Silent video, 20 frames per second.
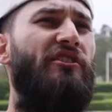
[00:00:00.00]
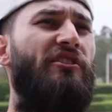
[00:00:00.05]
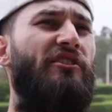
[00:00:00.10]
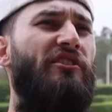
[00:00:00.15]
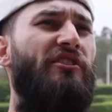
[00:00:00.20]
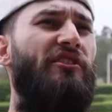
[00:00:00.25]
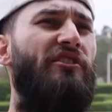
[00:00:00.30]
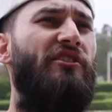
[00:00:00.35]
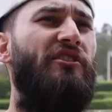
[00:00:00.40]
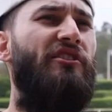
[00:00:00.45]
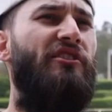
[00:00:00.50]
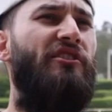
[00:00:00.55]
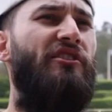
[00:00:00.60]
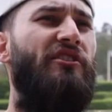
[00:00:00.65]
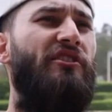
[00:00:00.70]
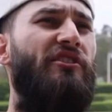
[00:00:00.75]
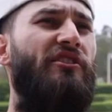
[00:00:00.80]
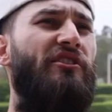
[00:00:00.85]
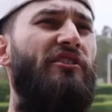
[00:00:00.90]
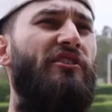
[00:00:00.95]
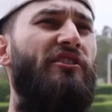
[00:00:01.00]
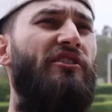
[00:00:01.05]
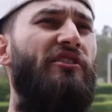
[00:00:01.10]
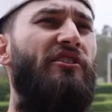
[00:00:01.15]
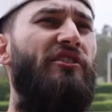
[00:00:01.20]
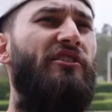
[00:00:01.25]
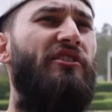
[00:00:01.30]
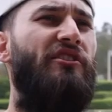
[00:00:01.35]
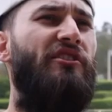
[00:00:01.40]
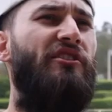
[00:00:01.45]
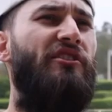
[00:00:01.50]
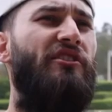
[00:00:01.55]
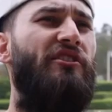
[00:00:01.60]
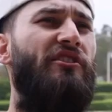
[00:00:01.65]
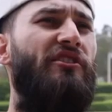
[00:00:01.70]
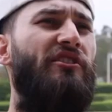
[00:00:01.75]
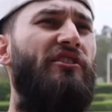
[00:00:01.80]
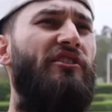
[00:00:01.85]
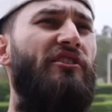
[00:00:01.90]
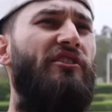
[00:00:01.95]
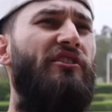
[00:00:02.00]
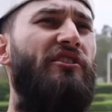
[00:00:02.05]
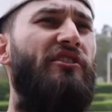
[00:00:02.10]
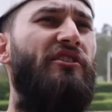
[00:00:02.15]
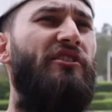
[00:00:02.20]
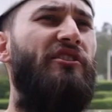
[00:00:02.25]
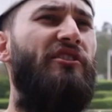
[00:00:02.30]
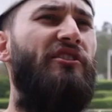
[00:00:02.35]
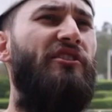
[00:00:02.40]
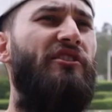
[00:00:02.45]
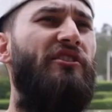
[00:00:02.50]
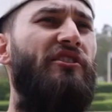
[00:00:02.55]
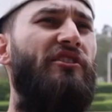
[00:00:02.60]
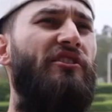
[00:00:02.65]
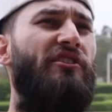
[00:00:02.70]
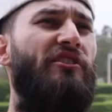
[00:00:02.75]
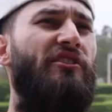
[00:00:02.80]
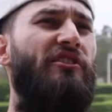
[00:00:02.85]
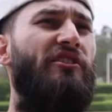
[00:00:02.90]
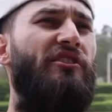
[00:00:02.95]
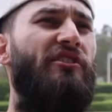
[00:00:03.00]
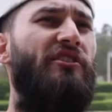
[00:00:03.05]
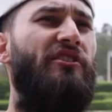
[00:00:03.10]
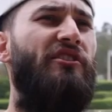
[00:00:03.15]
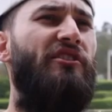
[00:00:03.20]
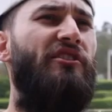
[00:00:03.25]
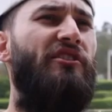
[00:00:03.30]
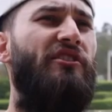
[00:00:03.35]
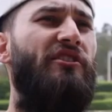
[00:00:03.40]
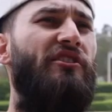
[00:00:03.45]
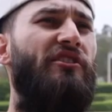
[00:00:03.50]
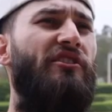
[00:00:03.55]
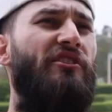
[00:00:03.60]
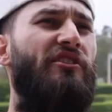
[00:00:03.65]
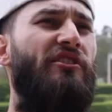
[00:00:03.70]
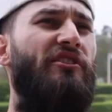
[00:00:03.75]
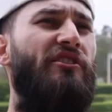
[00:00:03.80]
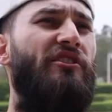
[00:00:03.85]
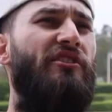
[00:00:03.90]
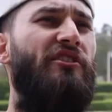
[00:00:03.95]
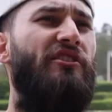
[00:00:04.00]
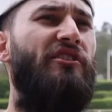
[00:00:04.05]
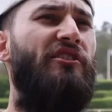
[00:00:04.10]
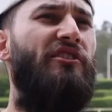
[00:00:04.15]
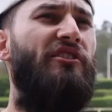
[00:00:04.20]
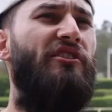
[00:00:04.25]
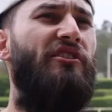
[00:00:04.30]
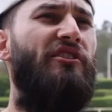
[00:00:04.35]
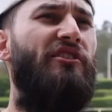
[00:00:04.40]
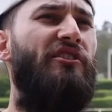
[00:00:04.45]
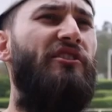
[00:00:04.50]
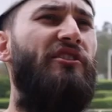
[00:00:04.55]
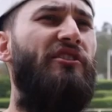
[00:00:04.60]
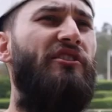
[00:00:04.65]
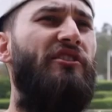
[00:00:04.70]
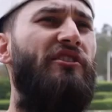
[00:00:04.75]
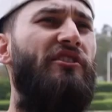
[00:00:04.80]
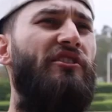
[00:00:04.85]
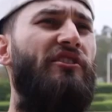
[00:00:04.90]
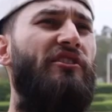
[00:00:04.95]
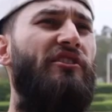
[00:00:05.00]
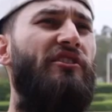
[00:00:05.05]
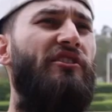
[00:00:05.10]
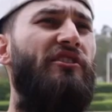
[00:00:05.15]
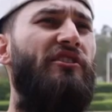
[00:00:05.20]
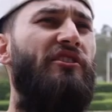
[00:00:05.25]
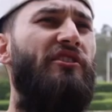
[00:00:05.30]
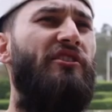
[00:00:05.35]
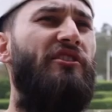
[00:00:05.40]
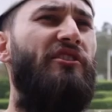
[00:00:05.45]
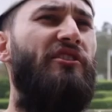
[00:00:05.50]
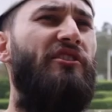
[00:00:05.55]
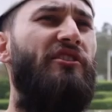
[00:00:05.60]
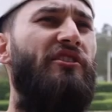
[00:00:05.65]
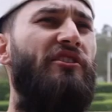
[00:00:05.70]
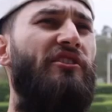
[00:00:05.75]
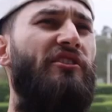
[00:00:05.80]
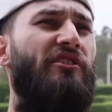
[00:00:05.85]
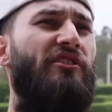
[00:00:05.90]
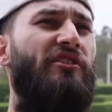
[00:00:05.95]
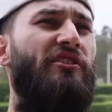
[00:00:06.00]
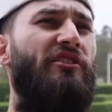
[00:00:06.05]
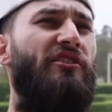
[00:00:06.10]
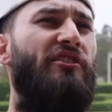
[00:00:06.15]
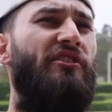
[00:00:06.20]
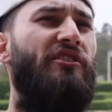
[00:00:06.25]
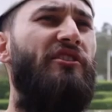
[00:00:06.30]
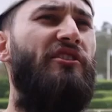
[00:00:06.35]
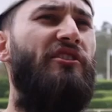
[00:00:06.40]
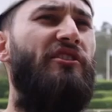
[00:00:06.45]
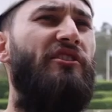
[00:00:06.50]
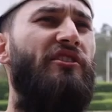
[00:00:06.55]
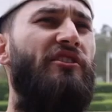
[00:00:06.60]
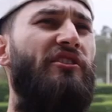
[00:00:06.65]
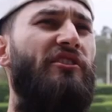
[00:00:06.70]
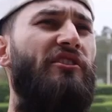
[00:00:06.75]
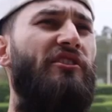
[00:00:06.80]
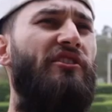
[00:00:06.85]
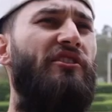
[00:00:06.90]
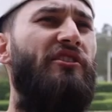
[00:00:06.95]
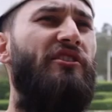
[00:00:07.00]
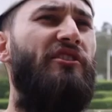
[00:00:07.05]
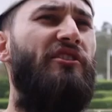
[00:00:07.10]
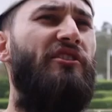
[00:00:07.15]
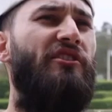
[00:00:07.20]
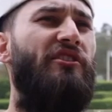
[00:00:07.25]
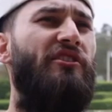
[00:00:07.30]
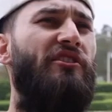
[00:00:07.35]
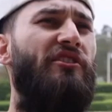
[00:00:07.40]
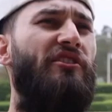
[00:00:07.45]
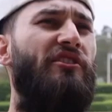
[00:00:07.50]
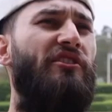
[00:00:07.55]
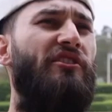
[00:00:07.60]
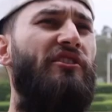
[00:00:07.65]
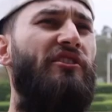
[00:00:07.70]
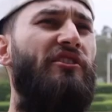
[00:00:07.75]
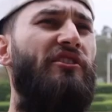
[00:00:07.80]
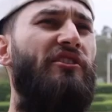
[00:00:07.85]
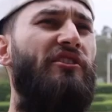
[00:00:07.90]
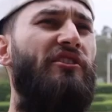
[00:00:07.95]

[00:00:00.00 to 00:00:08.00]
This person isn't speaking.